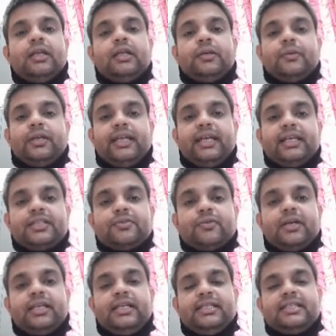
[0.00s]
Now the next
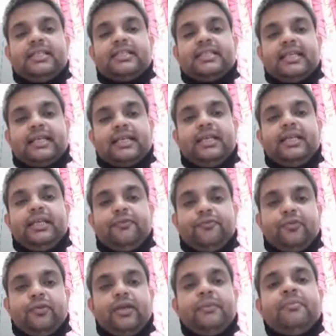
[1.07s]
one is secondary
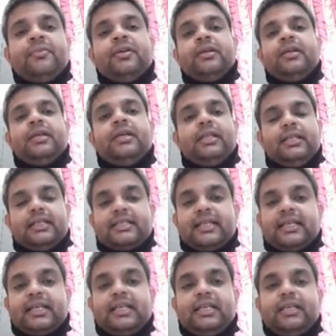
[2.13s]
phloem. The
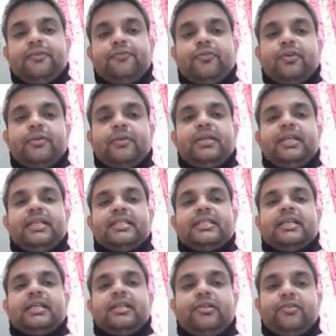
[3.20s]
secondary phloem is
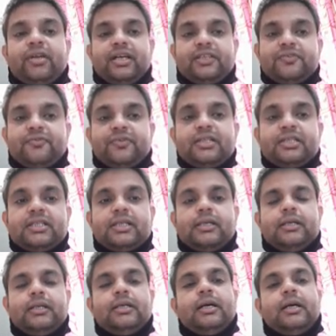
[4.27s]
traversed
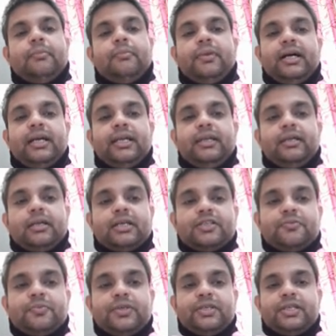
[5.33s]
by
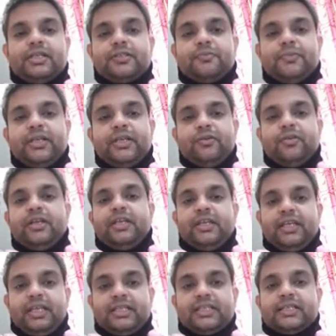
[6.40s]
conspicuous medullary
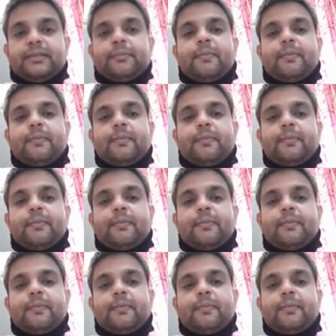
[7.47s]
rays.